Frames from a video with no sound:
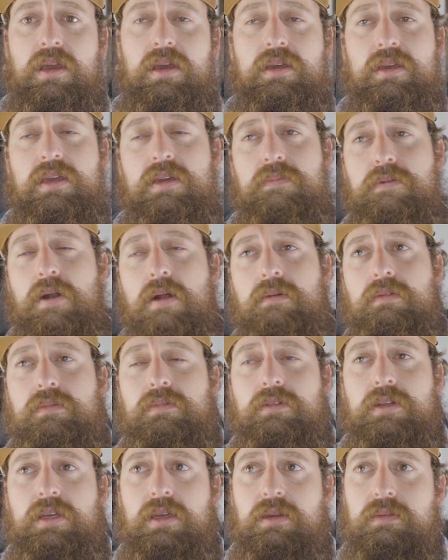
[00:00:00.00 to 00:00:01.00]
he
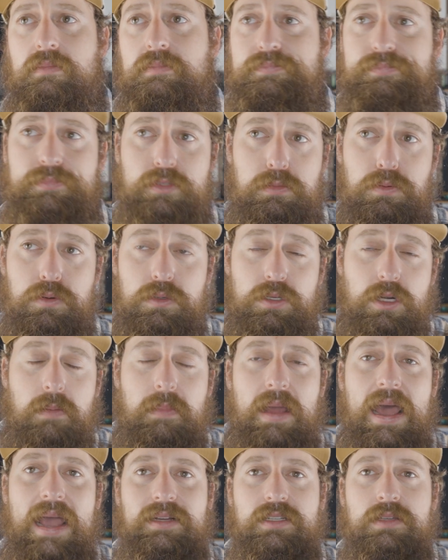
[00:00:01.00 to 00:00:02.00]
probably spooked her
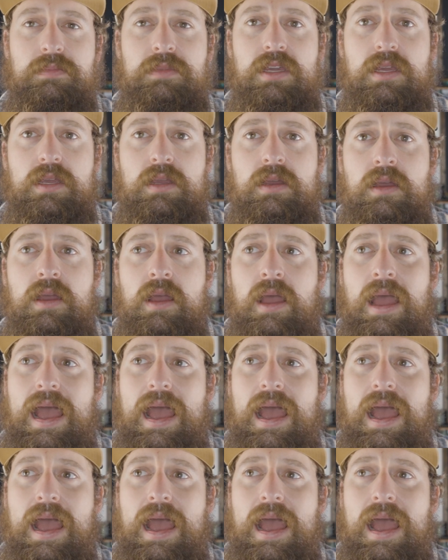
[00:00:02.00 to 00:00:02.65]
back to me.